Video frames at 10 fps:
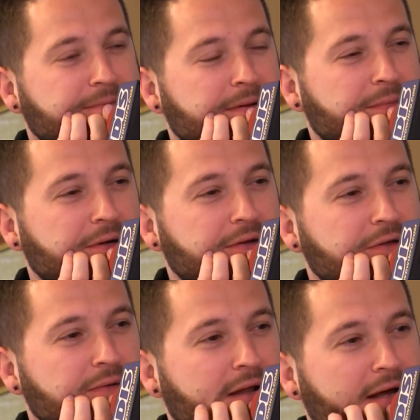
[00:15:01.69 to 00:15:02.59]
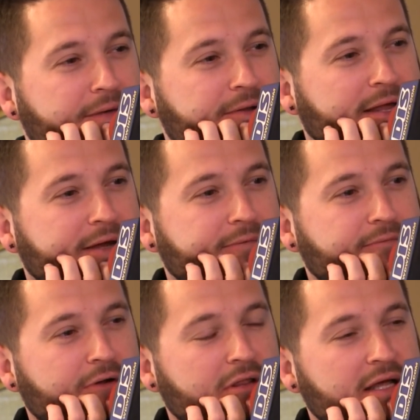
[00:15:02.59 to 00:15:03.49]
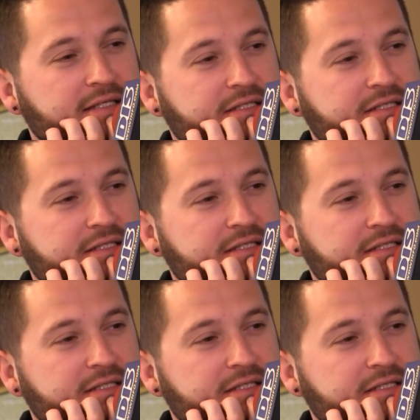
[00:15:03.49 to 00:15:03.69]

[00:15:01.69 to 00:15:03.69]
Remember, you and I were like, well, let's